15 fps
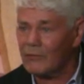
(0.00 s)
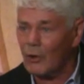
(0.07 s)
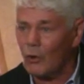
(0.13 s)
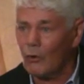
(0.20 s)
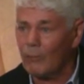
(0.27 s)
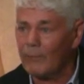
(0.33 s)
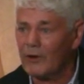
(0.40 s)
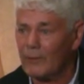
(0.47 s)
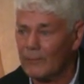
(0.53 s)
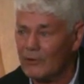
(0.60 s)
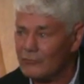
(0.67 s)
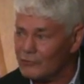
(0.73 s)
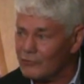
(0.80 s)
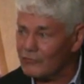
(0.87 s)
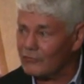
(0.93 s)
of the whole beer
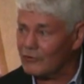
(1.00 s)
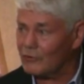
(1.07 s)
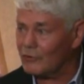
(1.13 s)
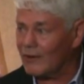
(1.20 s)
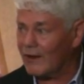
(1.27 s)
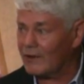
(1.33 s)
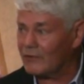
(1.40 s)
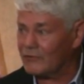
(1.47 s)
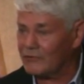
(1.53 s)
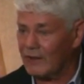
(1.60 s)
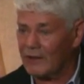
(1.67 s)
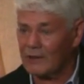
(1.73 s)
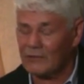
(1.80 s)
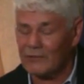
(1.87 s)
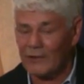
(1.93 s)
business in the United
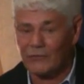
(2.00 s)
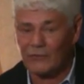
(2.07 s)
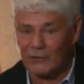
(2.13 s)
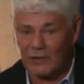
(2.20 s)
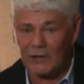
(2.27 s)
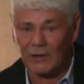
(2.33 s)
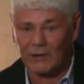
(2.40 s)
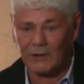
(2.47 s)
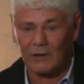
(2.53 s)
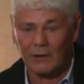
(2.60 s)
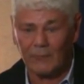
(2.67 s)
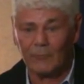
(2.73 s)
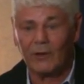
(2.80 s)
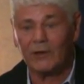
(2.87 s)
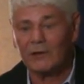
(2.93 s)
States. That's the Yuengling
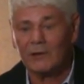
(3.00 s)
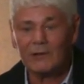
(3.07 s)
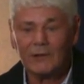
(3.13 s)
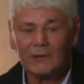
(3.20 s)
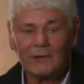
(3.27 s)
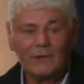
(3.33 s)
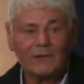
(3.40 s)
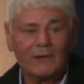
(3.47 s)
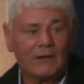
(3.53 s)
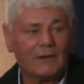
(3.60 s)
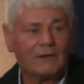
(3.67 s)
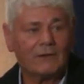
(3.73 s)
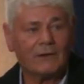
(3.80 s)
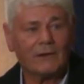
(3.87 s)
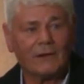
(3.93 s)
funding,
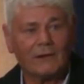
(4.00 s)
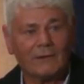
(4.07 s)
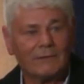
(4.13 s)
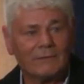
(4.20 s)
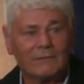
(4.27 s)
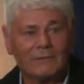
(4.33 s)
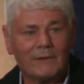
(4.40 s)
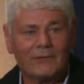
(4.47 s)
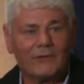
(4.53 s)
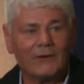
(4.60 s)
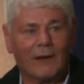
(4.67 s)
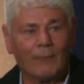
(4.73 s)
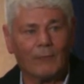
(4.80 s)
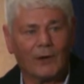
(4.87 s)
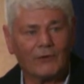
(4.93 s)
and it's
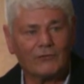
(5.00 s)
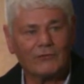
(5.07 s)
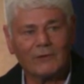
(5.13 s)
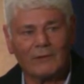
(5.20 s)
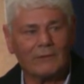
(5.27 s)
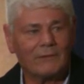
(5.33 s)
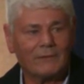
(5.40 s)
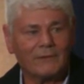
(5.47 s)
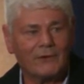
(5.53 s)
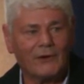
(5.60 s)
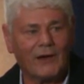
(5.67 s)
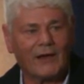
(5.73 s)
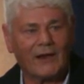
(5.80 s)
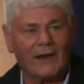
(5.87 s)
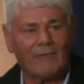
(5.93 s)
not much, so they're
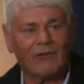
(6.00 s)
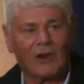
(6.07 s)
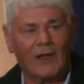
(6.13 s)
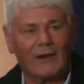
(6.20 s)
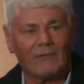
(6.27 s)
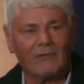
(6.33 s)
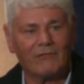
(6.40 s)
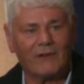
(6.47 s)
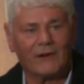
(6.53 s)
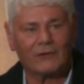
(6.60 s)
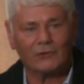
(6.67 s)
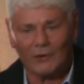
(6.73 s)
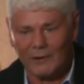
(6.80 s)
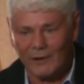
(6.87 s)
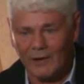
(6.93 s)
not going to have a lot of
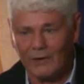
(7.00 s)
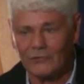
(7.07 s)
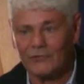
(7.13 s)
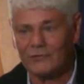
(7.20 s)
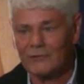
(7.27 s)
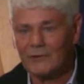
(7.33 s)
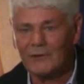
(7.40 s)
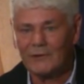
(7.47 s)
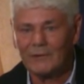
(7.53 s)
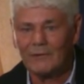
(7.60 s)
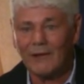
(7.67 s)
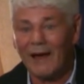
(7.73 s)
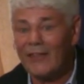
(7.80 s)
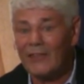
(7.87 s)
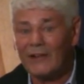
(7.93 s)
effect on us.
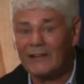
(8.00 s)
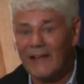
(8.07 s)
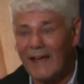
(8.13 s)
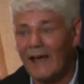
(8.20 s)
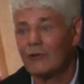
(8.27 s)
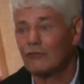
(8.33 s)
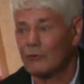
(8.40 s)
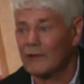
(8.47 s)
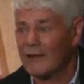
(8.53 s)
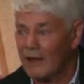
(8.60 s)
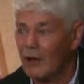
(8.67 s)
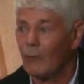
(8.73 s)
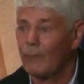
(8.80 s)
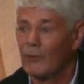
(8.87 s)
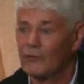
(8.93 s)
I think they actually
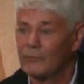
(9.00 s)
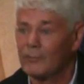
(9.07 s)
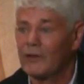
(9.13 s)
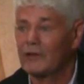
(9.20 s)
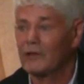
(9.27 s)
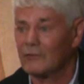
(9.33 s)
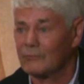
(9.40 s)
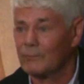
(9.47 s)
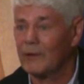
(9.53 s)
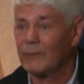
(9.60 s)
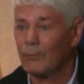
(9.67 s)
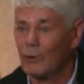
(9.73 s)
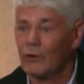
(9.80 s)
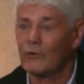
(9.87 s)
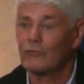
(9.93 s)
help us because
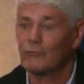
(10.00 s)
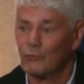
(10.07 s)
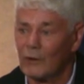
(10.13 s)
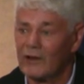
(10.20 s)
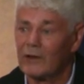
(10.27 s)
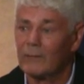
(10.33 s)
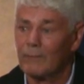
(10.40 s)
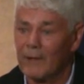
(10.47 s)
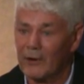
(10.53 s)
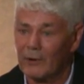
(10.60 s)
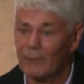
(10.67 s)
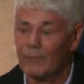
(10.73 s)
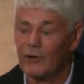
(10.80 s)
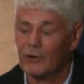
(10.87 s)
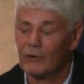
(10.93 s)
people are drinking better
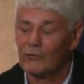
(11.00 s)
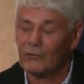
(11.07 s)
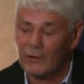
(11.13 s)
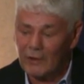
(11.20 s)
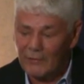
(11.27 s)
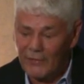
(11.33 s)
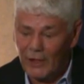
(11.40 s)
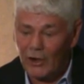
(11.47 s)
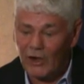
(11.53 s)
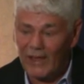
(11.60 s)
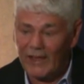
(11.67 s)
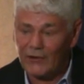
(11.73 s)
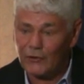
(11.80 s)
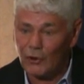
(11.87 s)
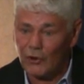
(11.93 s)
beers. They'll
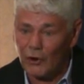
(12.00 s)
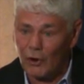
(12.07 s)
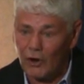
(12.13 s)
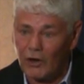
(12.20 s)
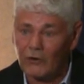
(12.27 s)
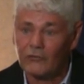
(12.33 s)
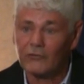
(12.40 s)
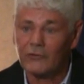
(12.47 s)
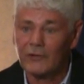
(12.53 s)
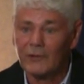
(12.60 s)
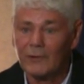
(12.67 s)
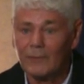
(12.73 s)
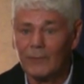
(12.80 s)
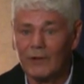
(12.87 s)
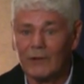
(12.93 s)
land on ours
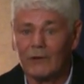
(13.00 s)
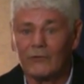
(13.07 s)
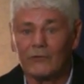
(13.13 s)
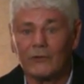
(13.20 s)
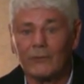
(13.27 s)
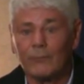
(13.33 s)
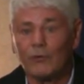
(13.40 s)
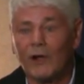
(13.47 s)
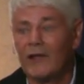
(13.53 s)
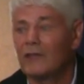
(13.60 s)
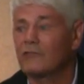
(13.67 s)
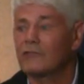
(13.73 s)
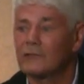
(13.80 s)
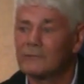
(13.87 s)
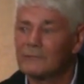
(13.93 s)
because of the
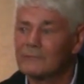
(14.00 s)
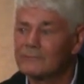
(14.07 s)
price.